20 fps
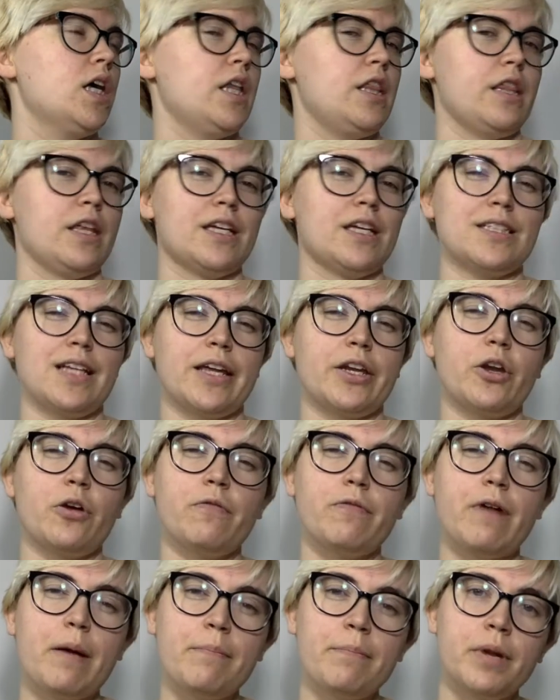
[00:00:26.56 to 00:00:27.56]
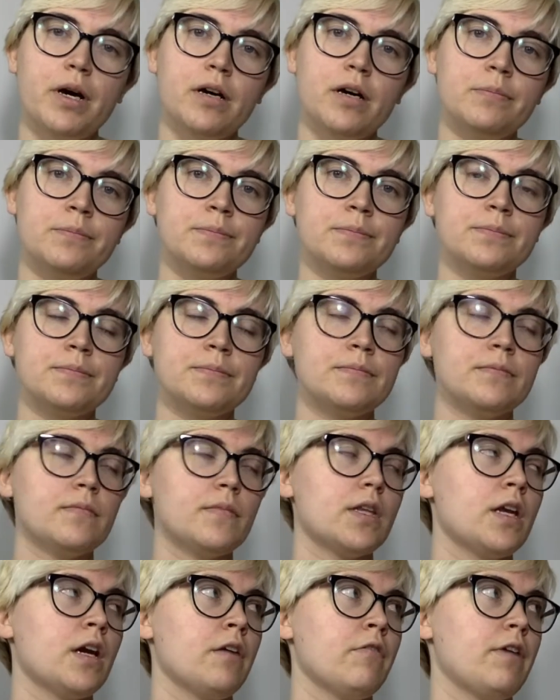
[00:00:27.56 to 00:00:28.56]
I think it's like November.
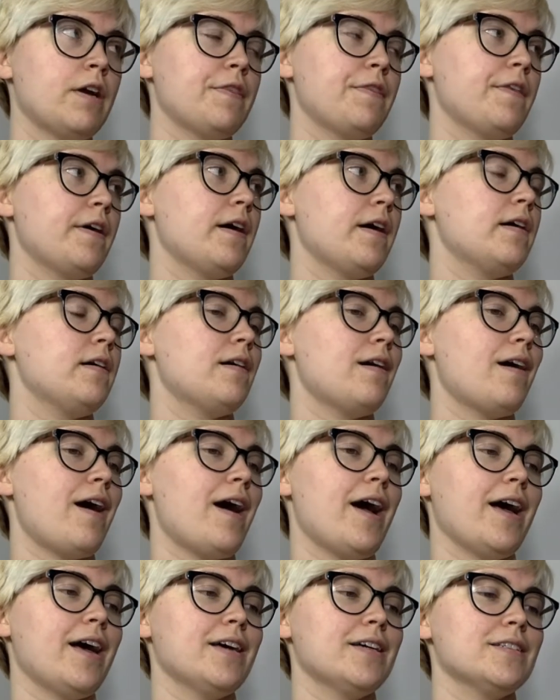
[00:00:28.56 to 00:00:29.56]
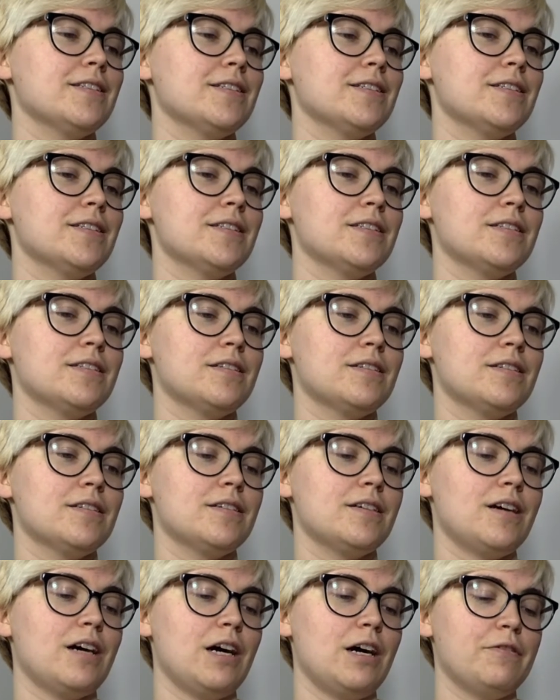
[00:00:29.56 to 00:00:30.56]
I read that and
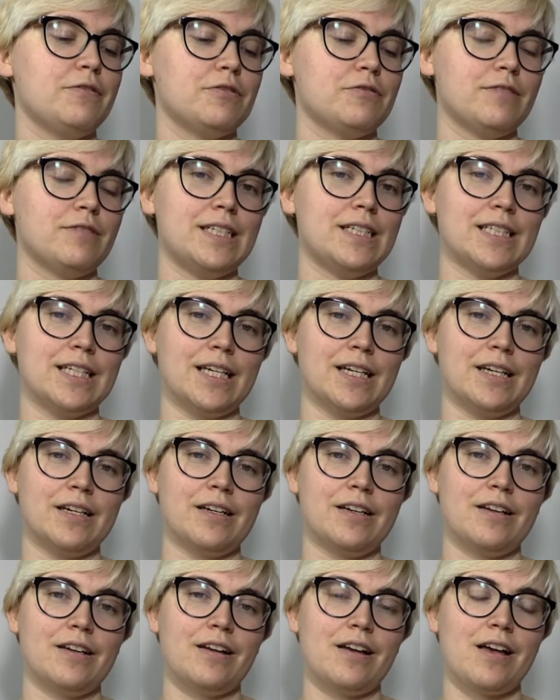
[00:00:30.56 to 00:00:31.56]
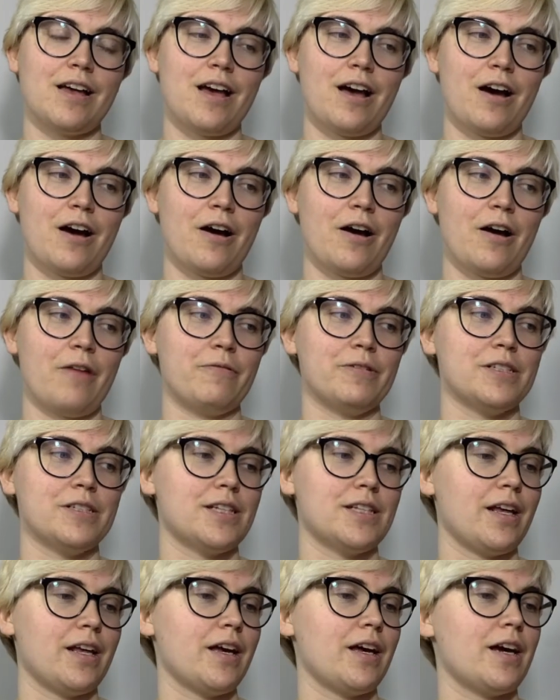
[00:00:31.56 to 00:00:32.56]
after reading it, I was
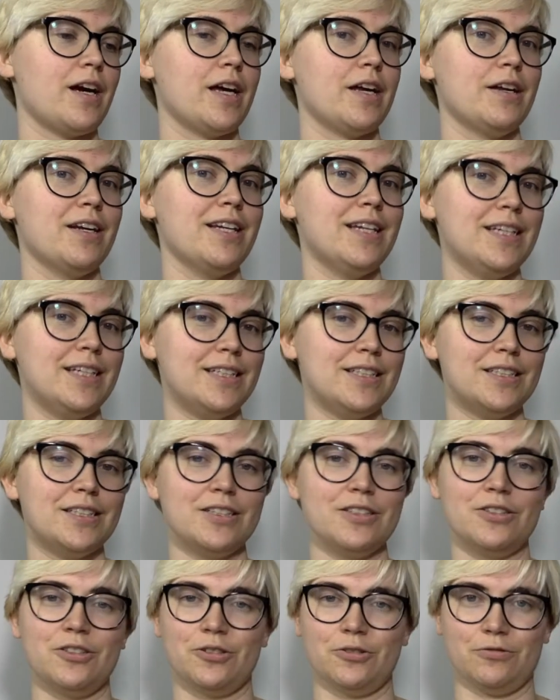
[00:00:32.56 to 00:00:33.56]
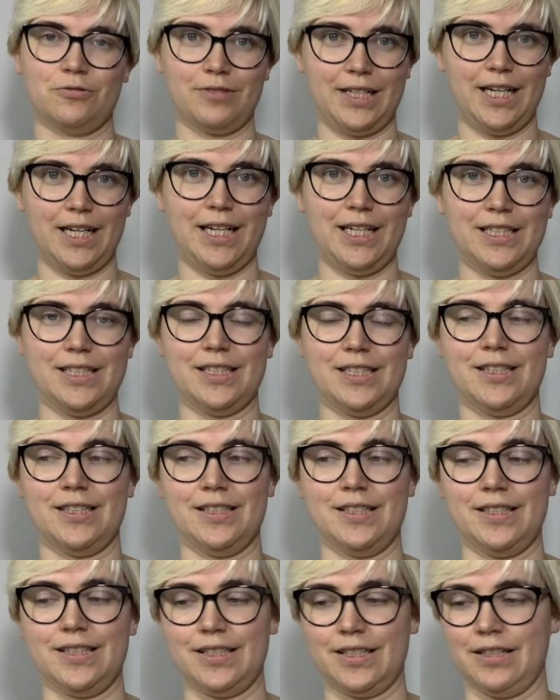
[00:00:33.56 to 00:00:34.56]
like, I need to read the
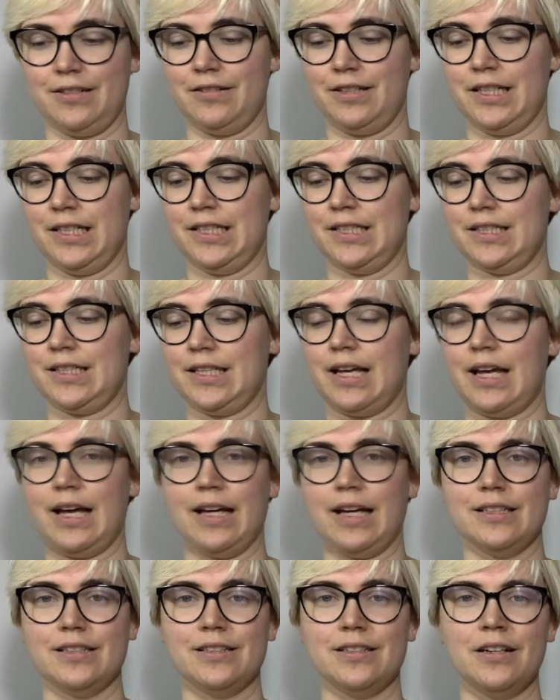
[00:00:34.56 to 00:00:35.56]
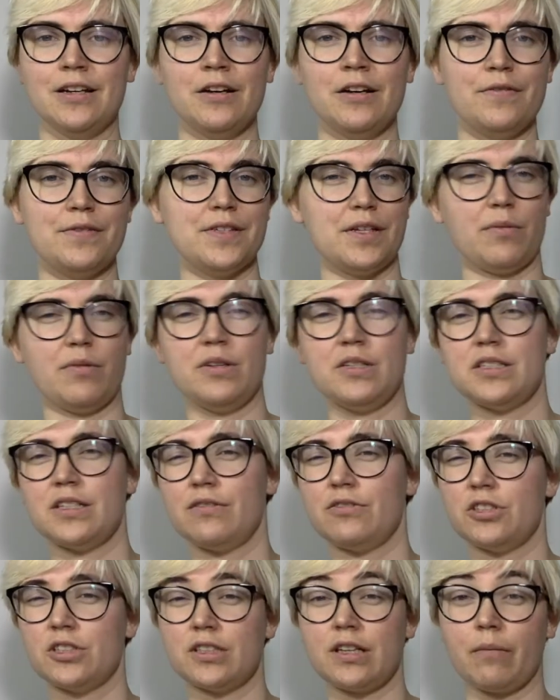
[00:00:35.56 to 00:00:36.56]
series, and for some reason I've
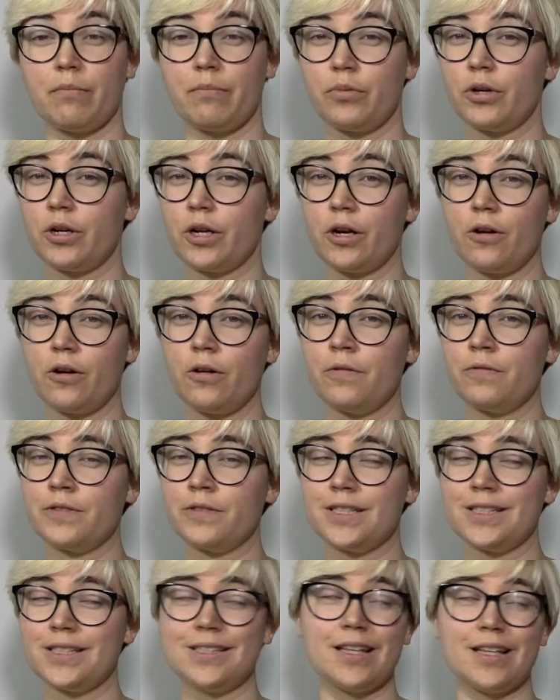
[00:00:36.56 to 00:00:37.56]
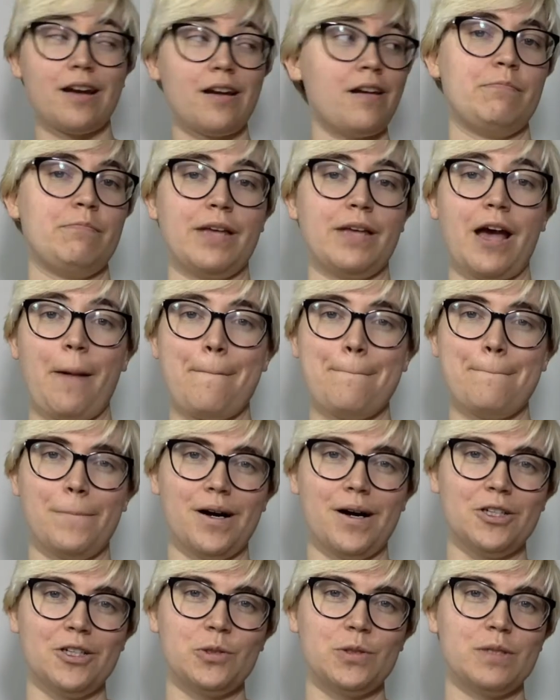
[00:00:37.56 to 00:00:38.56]
just kept putting it off since then. But yeah,
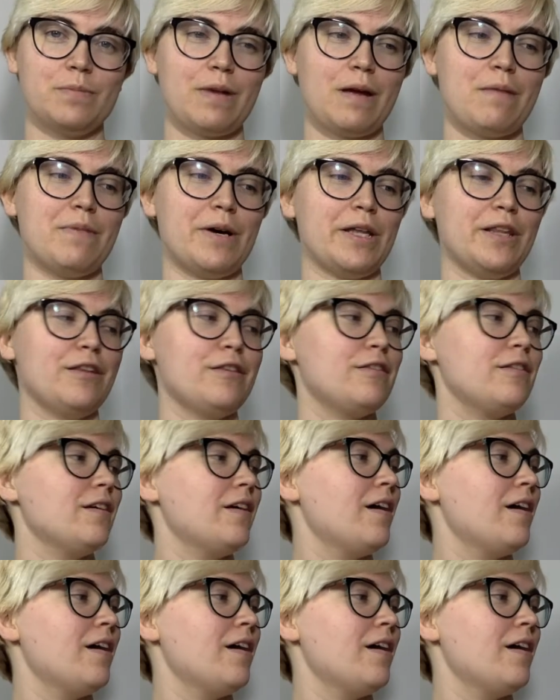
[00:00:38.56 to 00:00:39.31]
March was my month,